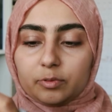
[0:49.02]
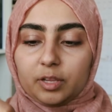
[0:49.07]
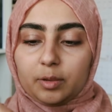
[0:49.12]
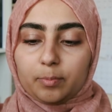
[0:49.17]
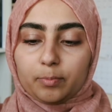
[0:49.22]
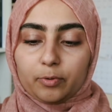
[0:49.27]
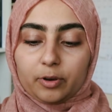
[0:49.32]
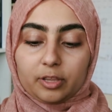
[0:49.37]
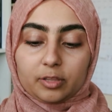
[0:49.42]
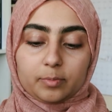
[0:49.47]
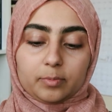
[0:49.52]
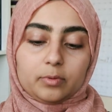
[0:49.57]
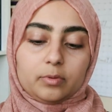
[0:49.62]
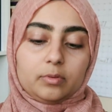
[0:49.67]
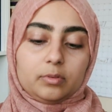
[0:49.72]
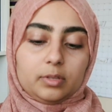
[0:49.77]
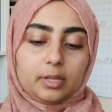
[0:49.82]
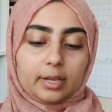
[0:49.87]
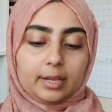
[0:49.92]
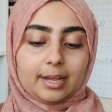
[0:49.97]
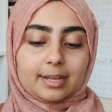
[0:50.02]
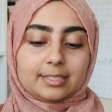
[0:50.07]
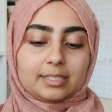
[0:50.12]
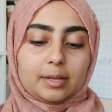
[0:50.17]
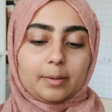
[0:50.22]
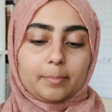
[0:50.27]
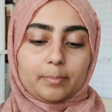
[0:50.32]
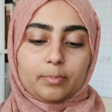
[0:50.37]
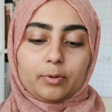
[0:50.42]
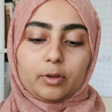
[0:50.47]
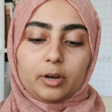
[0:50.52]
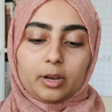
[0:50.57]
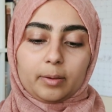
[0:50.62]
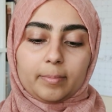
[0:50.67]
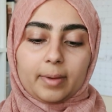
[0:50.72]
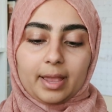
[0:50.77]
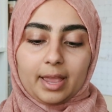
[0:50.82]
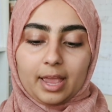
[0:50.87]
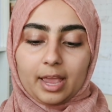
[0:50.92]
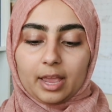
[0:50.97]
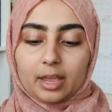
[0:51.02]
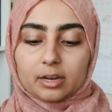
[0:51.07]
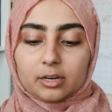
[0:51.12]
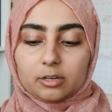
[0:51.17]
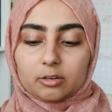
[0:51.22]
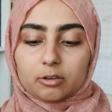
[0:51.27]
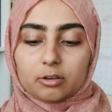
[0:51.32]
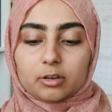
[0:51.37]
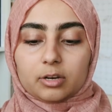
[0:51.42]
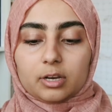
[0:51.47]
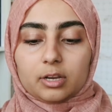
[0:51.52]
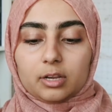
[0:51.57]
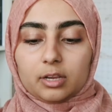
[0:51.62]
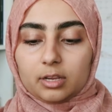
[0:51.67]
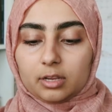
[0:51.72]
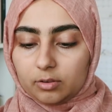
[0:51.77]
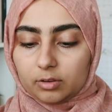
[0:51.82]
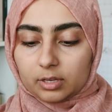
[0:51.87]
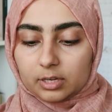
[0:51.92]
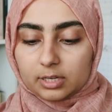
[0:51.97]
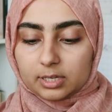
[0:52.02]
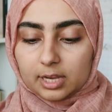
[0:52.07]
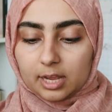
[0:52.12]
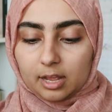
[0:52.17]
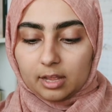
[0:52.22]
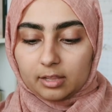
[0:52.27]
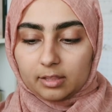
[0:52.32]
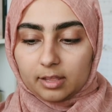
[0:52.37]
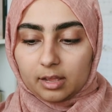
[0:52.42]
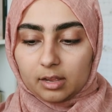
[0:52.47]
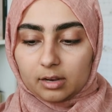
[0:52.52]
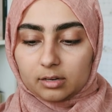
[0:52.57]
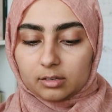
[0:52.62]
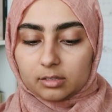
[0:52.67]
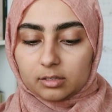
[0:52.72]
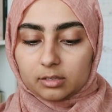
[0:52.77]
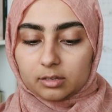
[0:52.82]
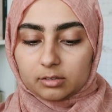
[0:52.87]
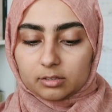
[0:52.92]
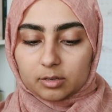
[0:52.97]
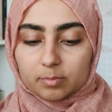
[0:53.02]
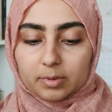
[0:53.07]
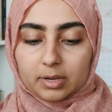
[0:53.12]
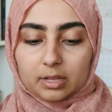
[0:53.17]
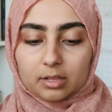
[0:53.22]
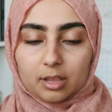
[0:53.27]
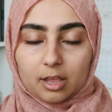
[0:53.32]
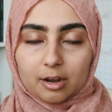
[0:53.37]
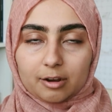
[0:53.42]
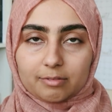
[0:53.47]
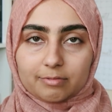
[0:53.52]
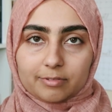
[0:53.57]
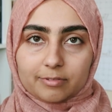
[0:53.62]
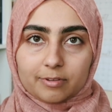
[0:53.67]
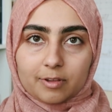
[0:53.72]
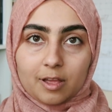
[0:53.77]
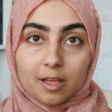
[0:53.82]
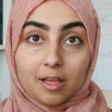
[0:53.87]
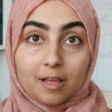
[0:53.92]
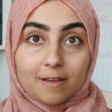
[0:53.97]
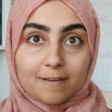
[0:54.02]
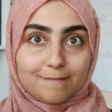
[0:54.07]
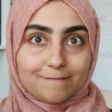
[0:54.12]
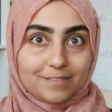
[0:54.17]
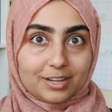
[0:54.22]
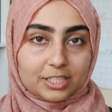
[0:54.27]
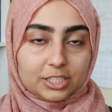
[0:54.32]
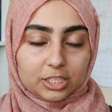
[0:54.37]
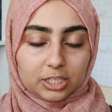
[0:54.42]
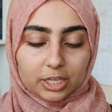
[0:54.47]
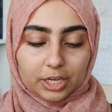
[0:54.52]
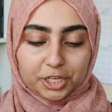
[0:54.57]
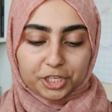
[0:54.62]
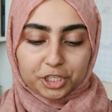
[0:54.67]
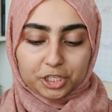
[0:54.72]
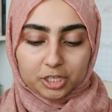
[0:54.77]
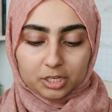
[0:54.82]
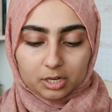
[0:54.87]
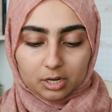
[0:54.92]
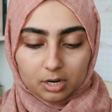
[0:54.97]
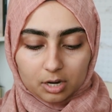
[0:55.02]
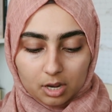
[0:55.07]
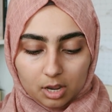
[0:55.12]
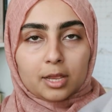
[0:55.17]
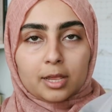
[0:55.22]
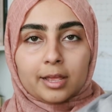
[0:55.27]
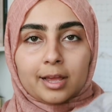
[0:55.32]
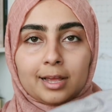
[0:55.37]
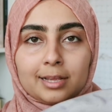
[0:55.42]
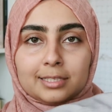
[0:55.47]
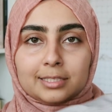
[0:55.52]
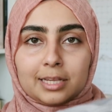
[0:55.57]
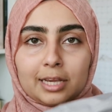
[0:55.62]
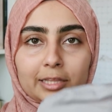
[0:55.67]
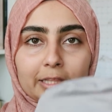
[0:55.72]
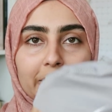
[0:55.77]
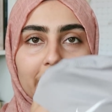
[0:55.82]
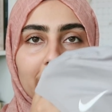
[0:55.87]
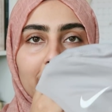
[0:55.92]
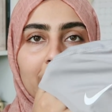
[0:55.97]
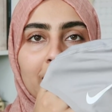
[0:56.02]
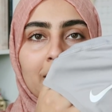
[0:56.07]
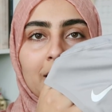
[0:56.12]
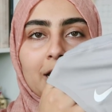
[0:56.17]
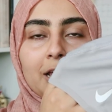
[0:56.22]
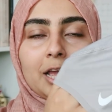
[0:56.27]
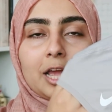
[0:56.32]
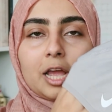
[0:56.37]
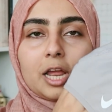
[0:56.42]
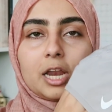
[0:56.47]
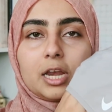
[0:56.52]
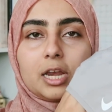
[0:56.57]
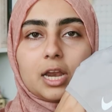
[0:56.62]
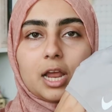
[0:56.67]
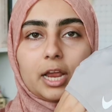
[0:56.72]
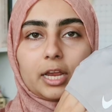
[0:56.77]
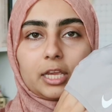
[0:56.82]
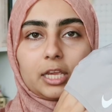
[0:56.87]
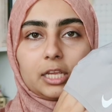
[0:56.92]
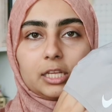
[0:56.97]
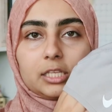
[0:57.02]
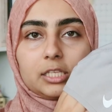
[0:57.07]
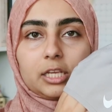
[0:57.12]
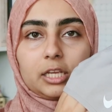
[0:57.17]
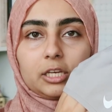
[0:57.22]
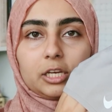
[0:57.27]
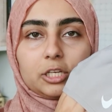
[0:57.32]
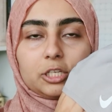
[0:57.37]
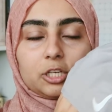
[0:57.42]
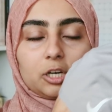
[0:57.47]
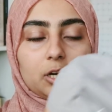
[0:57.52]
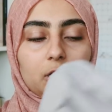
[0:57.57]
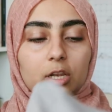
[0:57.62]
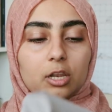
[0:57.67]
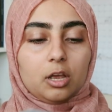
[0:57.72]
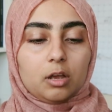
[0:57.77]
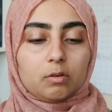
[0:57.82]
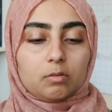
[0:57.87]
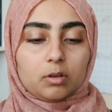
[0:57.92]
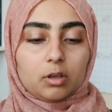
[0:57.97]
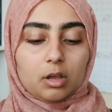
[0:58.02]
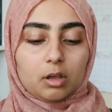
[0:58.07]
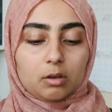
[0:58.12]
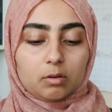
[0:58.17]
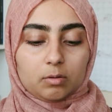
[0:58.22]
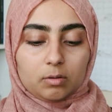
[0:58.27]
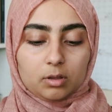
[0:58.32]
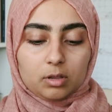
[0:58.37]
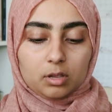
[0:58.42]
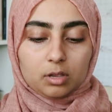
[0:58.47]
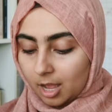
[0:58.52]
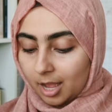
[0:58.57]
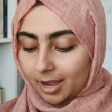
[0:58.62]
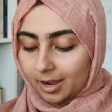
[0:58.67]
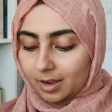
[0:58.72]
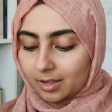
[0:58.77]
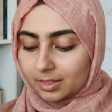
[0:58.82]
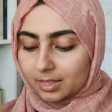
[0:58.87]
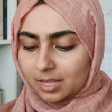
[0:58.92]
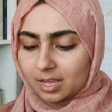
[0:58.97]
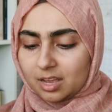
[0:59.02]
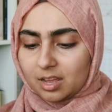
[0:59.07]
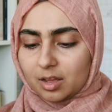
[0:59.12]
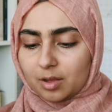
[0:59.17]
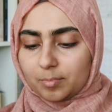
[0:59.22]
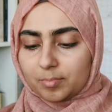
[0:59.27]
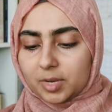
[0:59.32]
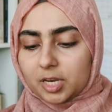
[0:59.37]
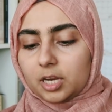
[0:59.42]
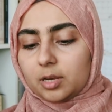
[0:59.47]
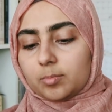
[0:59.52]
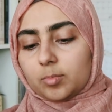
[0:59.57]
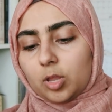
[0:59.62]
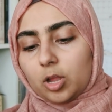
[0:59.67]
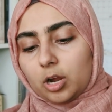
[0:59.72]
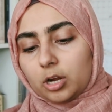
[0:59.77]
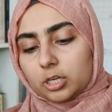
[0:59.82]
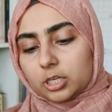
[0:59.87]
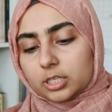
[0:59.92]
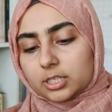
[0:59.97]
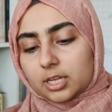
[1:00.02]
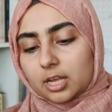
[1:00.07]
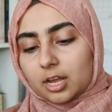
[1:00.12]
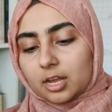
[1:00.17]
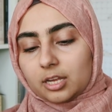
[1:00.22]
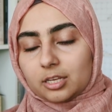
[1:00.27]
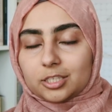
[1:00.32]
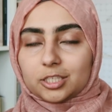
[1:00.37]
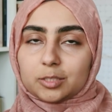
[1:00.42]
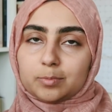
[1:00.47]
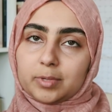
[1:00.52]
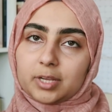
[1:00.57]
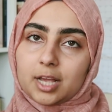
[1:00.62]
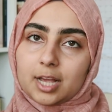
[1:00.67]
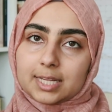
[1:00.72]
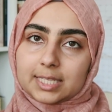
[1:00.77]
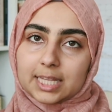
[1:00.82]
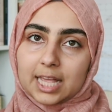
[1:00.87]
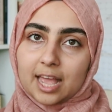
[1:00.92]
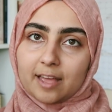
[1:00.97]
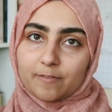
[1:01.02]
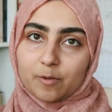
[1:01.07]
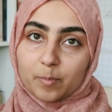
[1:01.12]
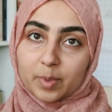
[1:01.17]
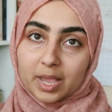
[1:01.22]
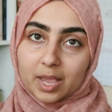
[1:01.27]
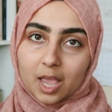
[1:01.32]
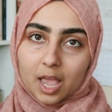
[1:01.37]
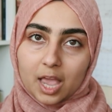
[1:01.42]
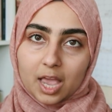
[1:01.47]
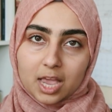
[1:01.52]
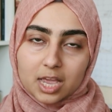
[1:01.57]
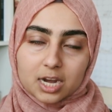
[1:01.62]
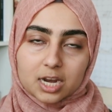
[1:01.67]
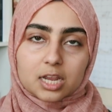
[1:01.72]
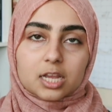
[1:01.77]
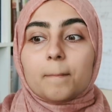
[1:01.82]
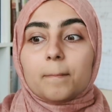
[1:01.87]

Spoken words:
really breathable. Like, as I'm putting my hand on it, you can tell that there's gonna be a lot of ventilation. It has, like, the Nike signature logo. I got the medium large size just because I have a big head,